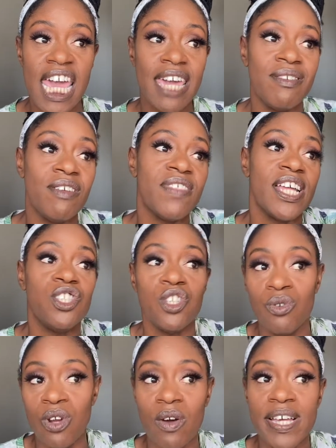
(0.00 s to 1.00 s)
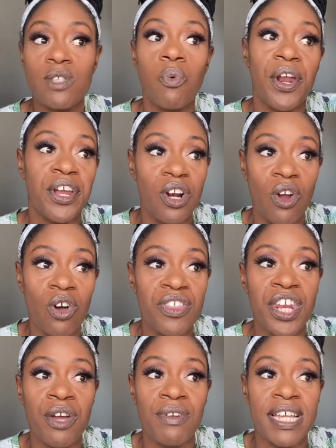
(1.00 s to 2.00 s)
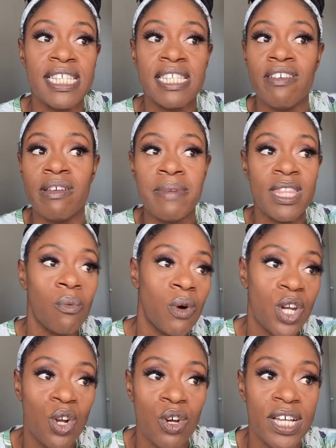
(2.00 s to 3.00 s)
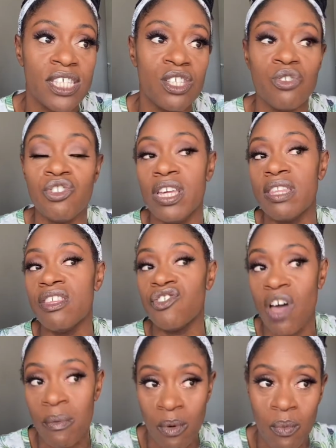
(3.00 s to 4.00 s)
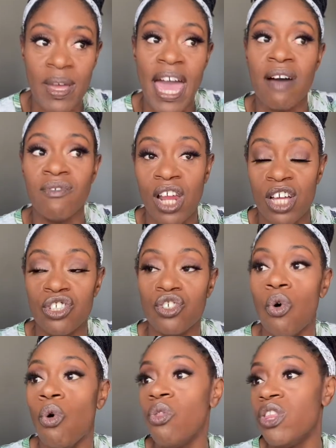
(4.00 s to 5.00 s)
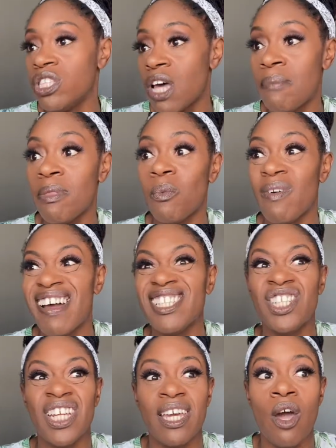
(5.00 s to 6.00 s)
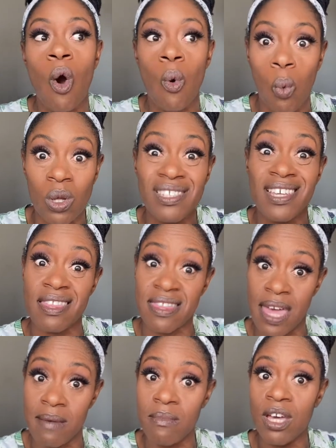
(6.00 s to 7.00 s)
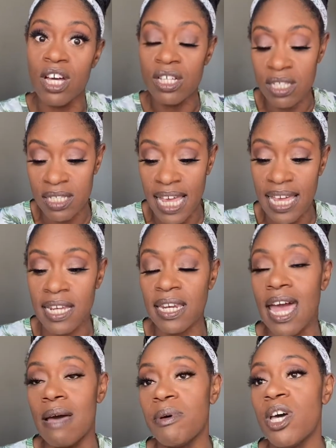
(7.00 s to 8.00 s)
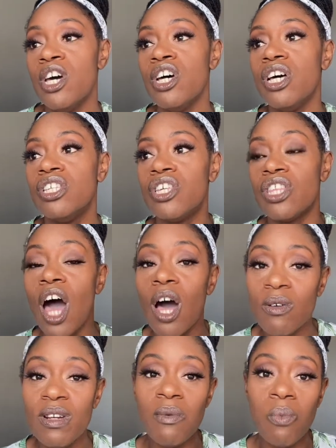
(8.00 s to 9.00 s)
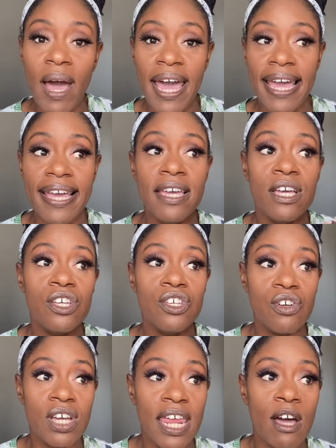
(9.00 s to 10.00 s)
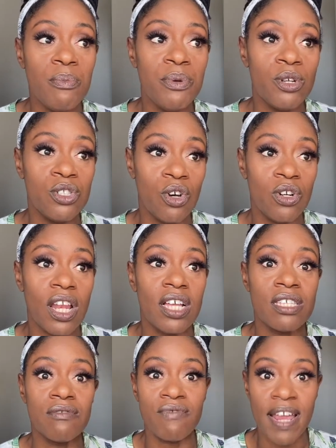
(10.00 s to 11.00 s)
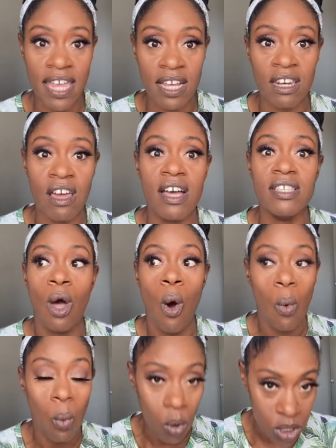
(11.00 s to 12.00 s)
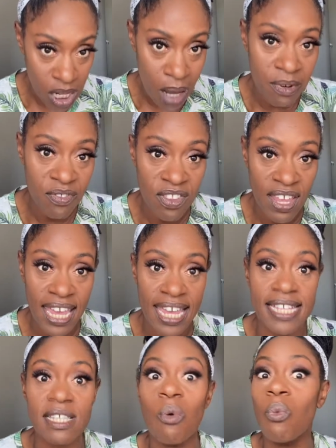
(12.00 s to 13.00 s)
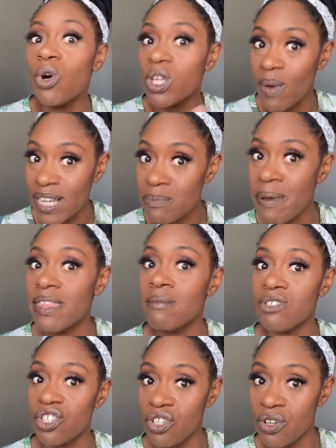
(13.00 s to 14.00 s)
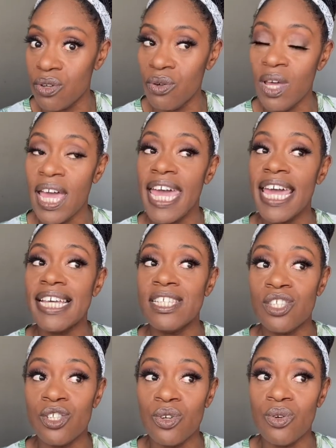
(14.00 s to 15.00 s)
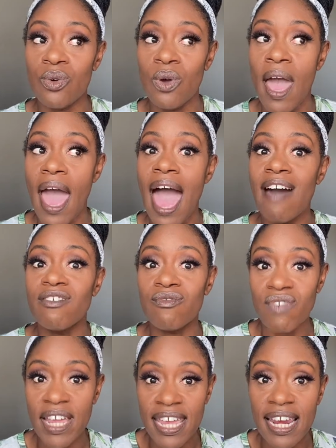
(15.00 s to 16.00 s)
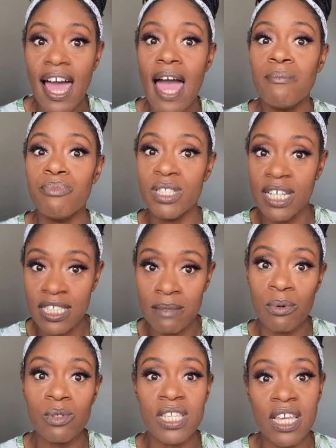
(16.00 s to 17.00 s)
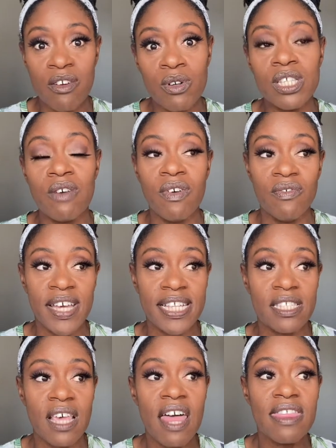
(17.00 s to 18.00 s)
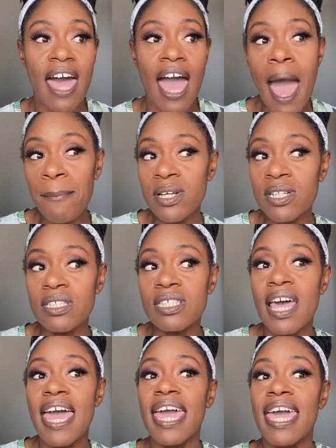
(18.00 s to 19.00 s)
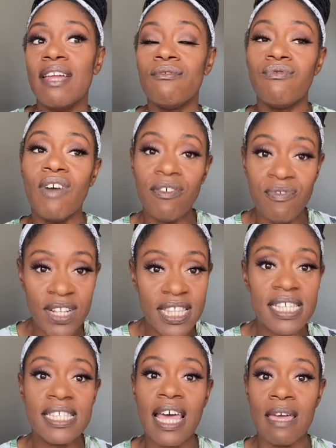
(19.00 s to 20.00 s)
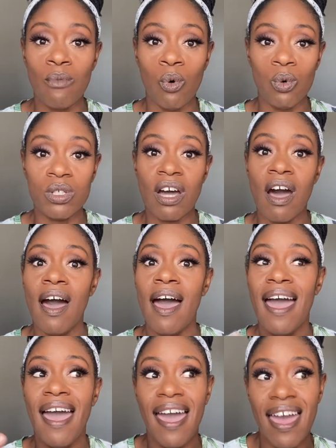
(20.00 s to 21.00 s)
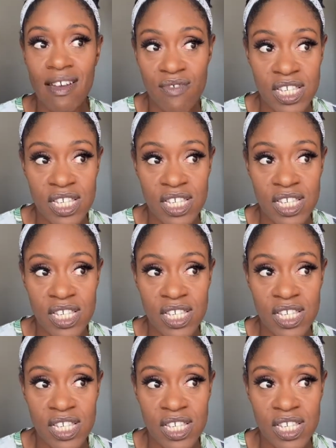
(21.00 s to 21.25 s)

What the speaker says: Even if they do know it's 1 o'clock, they don't necessarily mean that 1 o'clock is usually the time when we have lunch or the time that we're actually wanting them to take a nap. So the only way you can help your toddler to recognize what time of the day it is and what you expect them to do is to have a regular and predictable sequence of events that happens in roughly the same order every